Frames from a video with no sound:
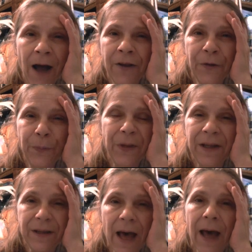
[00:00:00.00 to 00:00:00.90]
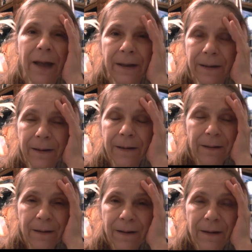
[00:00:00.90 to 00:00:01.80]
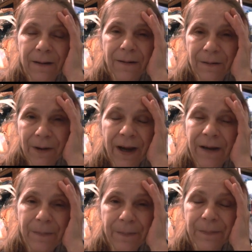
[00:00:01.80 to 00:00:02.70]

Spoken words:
do you beat that? Right?